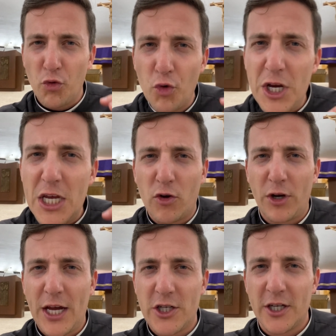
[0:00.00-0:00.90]

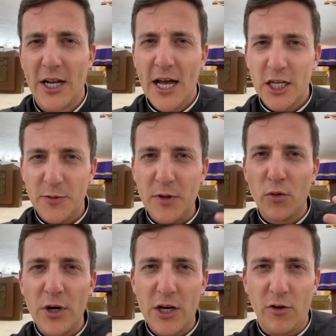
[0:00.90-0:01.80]
recreation, to be
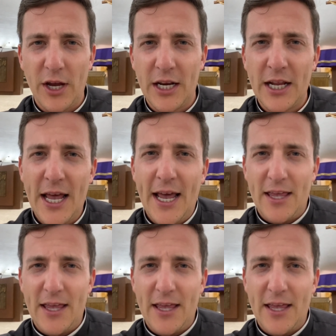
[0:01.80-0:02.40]
recreated.